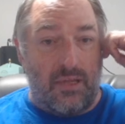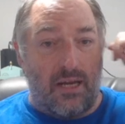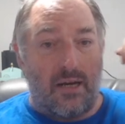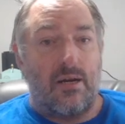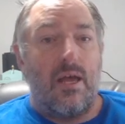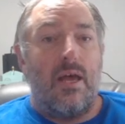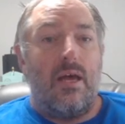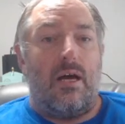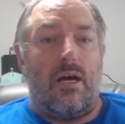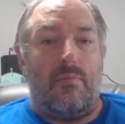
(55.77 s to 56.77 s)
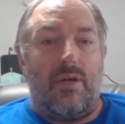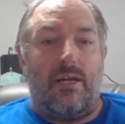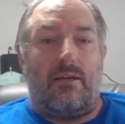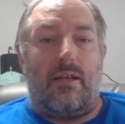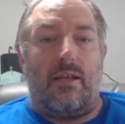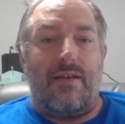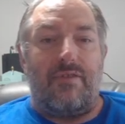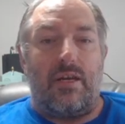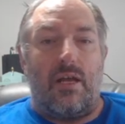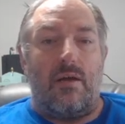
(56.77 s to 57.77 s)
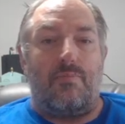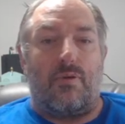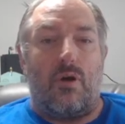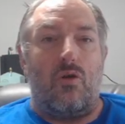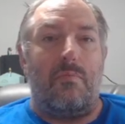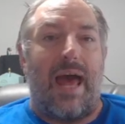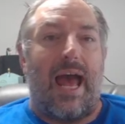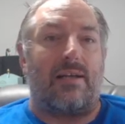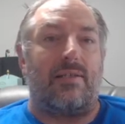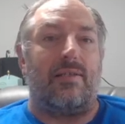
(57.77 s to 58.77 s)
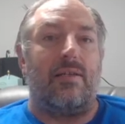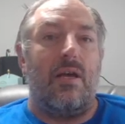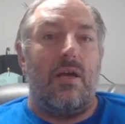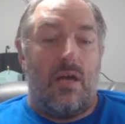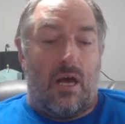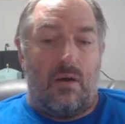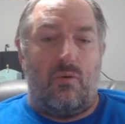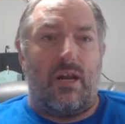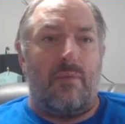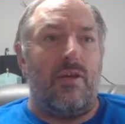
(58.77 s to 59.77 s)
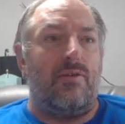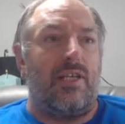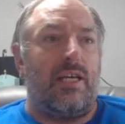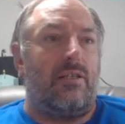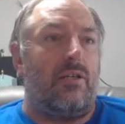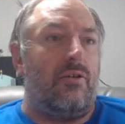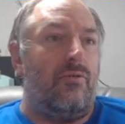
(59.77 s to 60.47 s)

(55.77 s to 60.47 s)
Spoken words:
there, an 11 Pro Max. What I'm using to do